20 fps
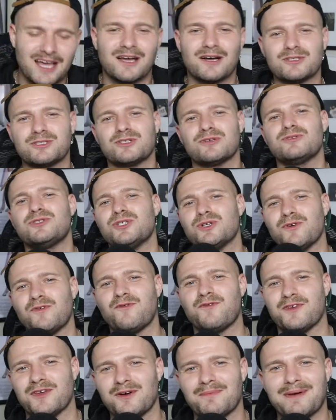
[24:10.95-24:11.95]
I also do
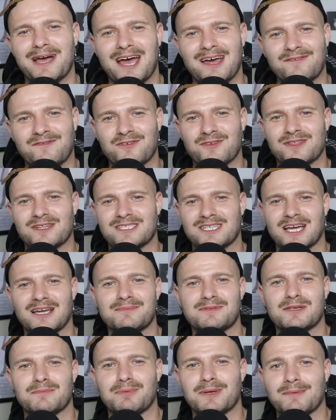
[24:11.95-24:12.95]
feel bad for the
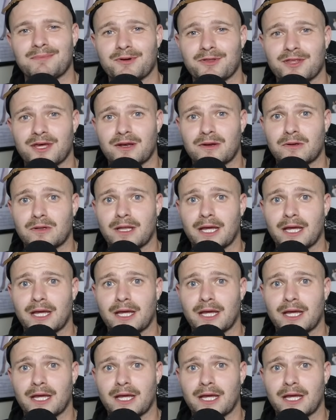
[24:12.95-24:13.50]
types of people that are